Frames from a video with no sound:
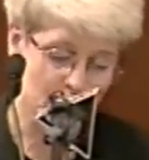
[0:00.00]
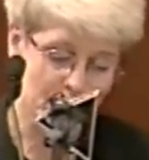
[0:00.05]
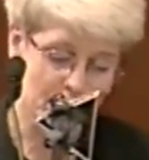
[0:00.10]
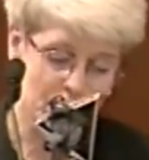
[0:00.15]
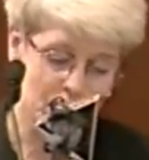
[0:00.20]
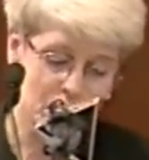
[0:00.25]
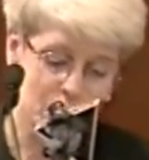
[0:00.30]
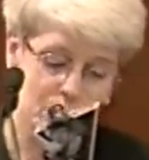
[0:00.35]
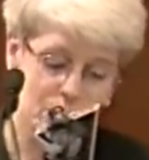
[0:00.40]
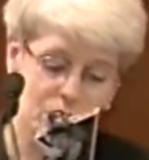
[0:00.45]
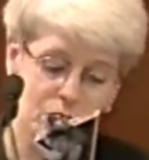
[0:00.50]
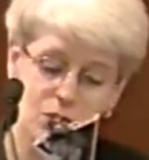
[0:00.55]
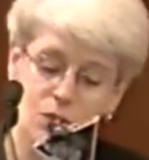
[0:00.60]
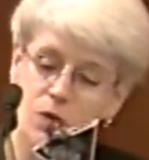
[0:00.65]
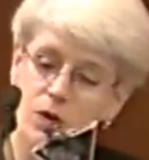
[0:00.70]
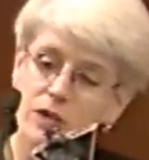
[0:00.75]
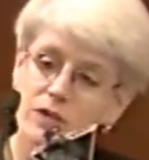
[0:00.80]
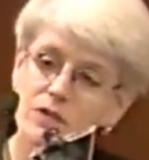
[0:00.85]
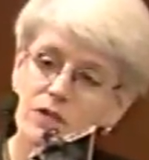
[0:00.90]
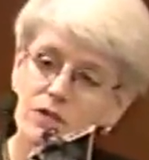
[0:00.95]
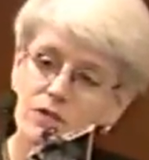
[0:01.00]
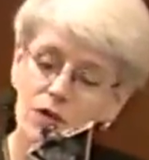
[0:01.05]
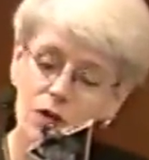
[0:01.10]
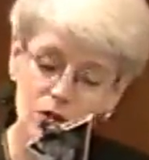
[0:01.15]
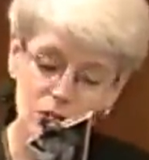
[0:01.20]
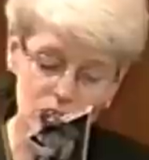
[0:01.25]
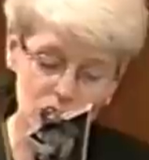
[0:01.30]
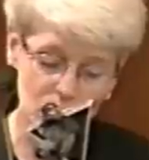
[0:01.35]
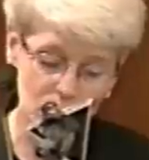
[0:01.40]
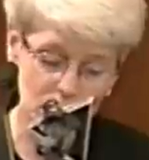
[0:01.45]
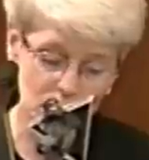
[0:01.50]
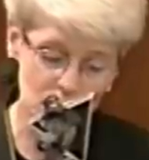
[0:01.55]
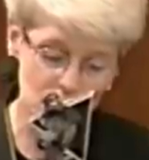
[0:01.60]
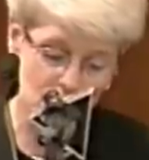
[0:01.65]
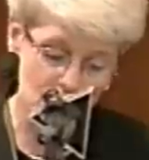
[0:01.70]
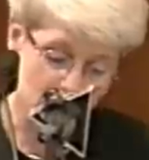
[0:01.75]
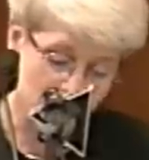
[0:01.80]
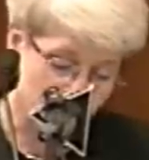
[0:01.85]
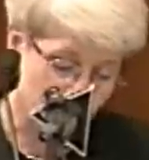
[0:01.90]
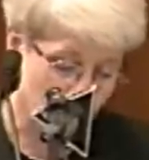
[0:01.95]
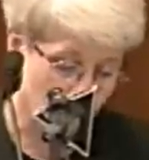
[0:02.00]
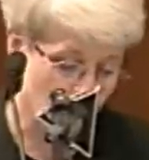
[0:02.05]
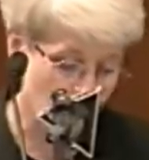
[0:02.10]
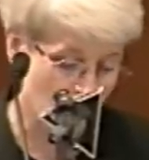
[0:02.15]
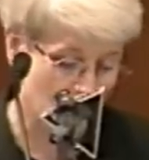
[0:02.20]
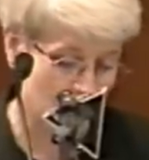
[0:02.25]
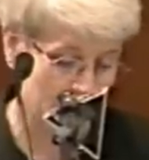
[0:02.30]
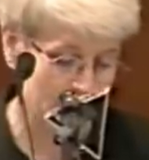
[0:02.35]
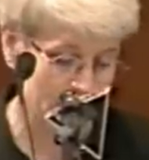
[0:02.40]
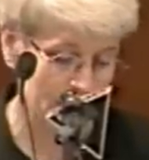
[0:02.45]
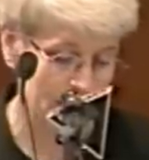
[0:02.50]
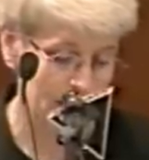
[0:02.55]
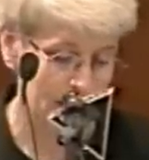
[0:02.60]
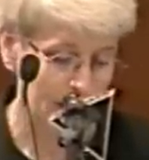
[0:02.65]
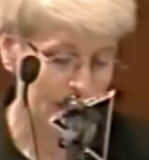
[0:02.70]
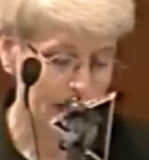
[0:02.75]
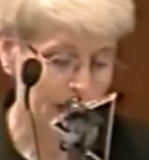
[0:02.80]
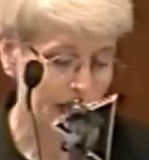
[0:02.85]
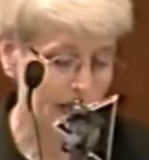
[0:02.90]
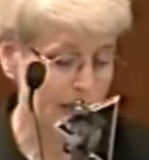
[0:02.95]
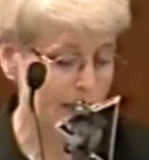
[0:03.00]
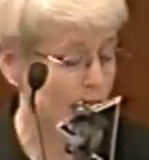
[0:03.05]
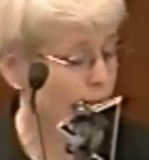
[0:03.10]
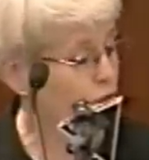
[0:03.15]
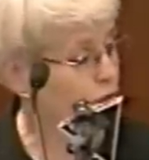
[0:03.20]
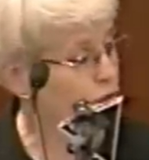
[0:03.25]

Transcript: with the human voice is also a joyful one, and it